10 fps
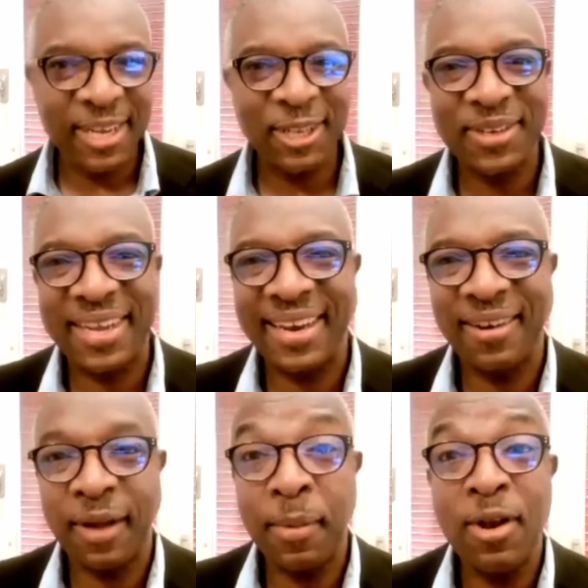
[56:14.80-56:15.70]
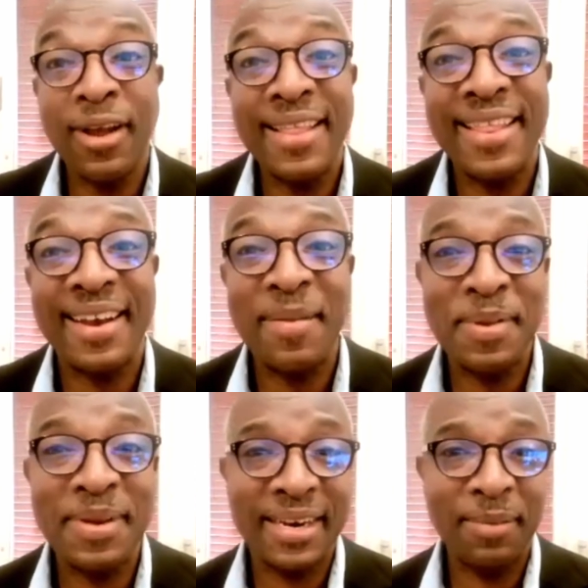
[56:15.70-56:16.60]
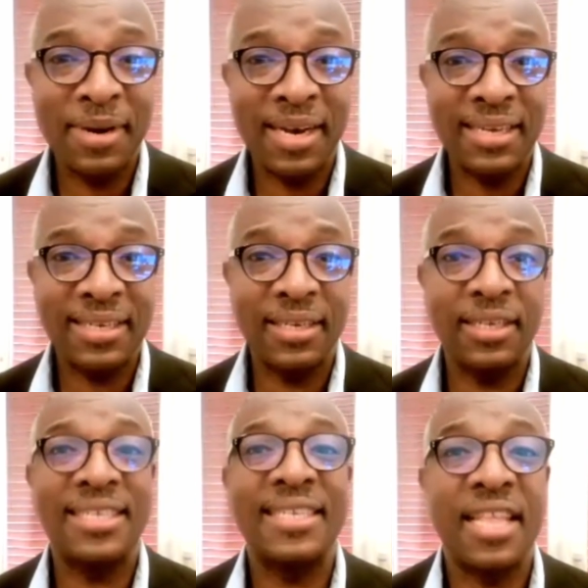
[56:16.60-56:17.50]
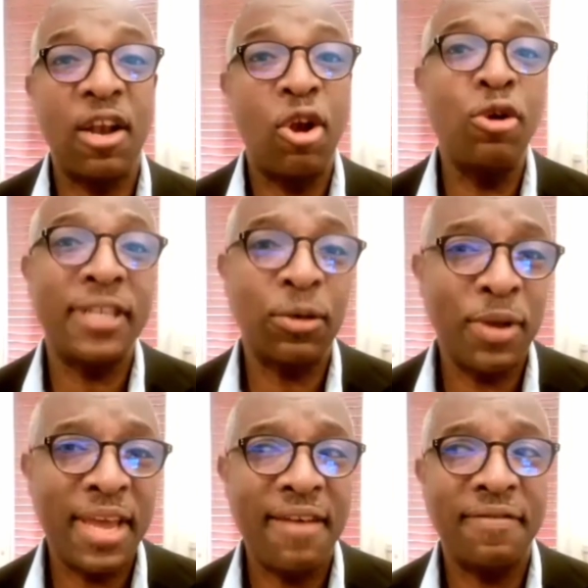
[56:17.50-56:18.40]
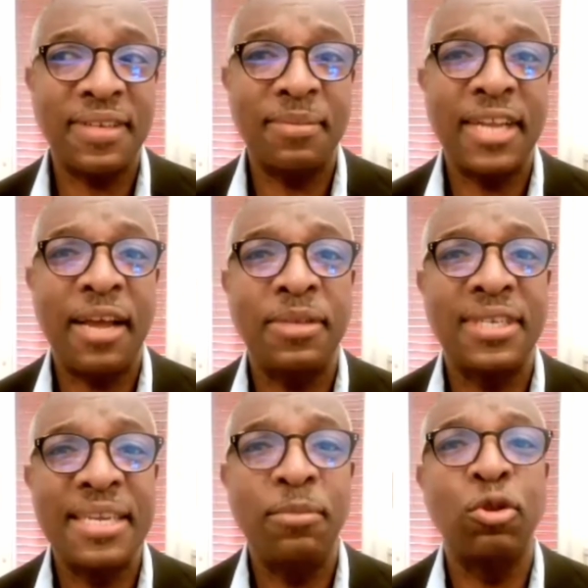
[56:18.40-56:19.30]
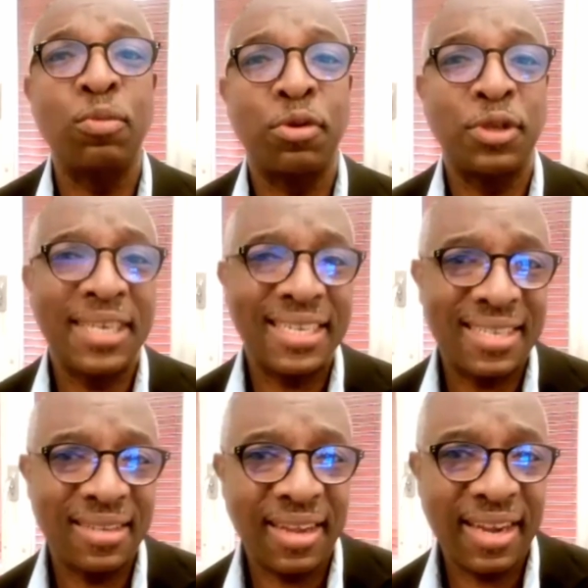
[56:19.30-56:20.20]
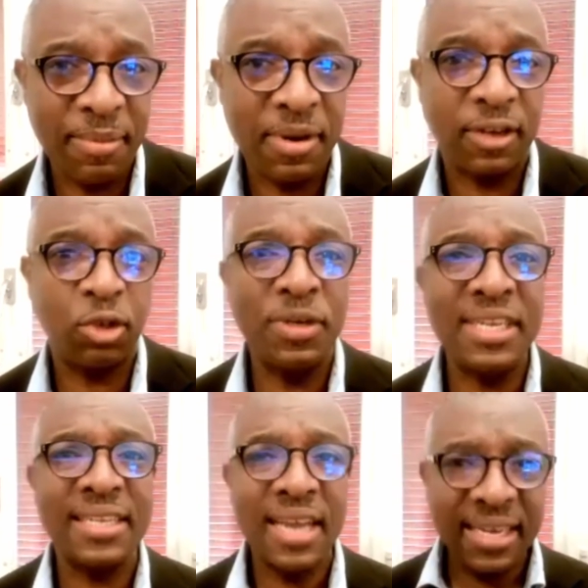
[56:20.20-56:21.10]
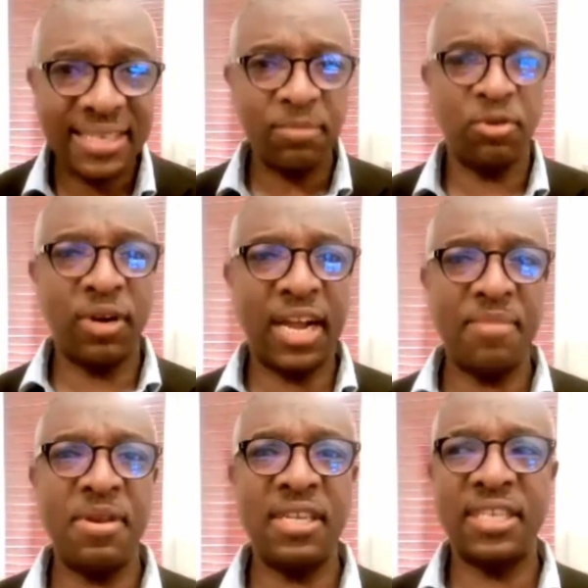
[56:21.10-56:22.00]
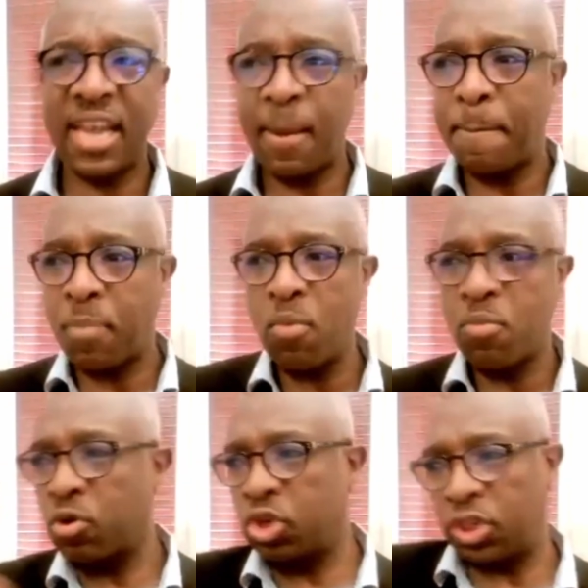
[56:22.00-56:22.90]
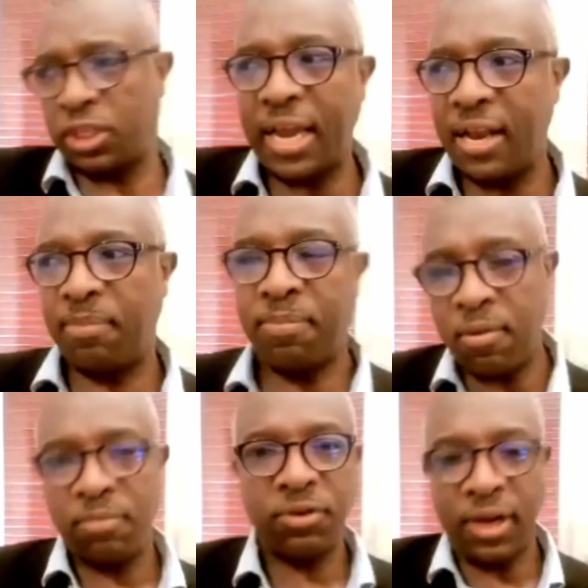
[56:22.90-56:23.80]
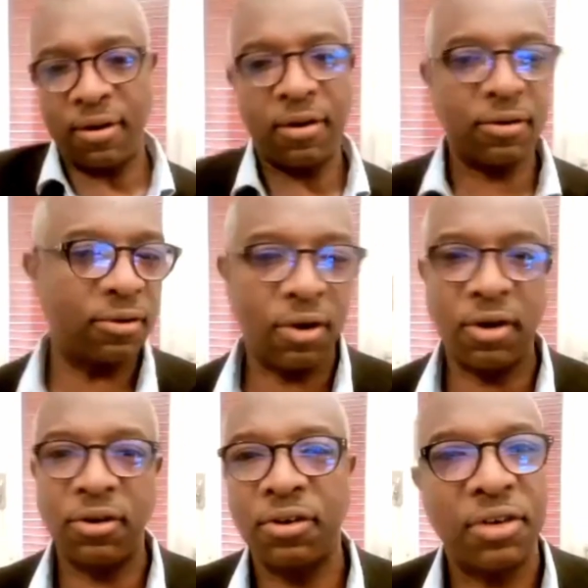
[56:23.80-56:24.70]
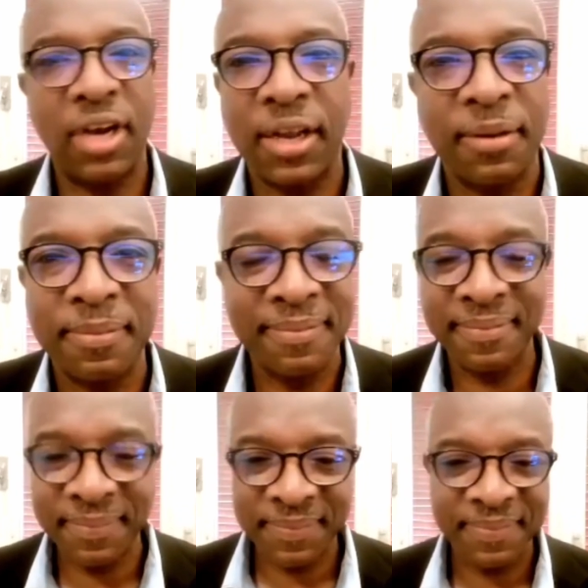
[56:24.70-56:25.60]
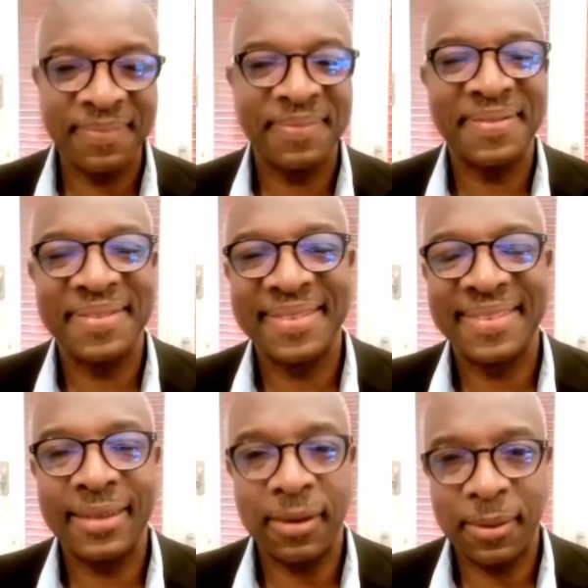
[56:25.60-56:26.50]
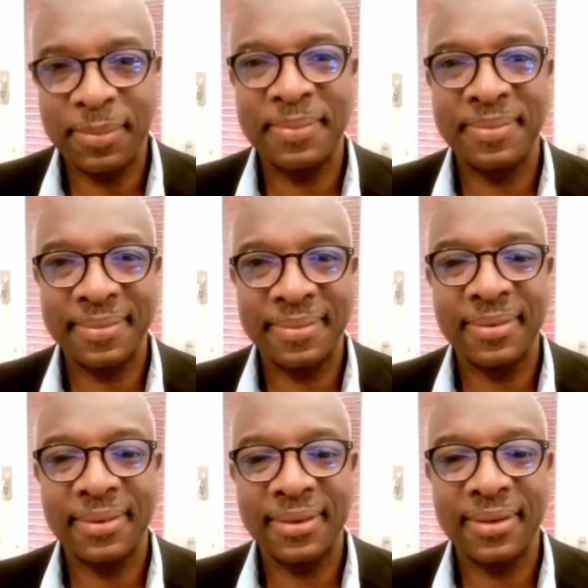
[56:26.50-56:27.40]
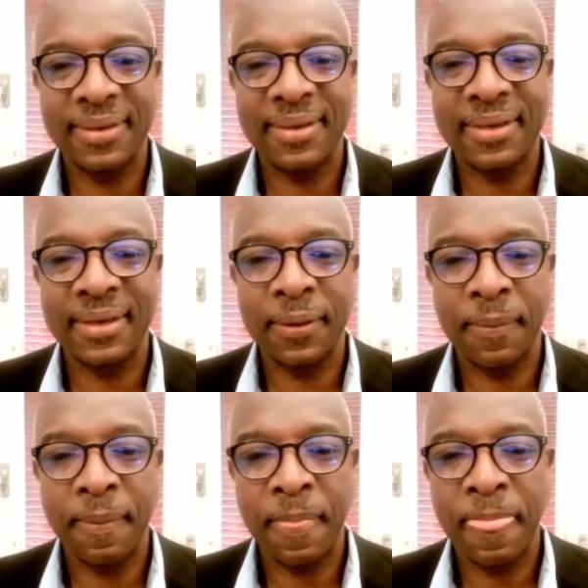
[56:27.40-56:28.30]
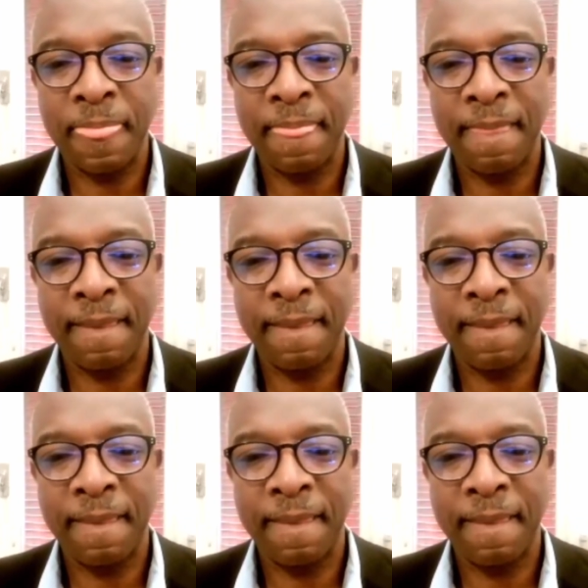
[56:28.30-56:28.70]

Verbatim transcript: to get out of it. I mean, look at the rampant criminality. It's the laws that we have sometimes seem to protect the criminals. We need somebody who will come in and say, boom, jail, boom, jail, on, on, not really. No. A government of the DA, Action SA,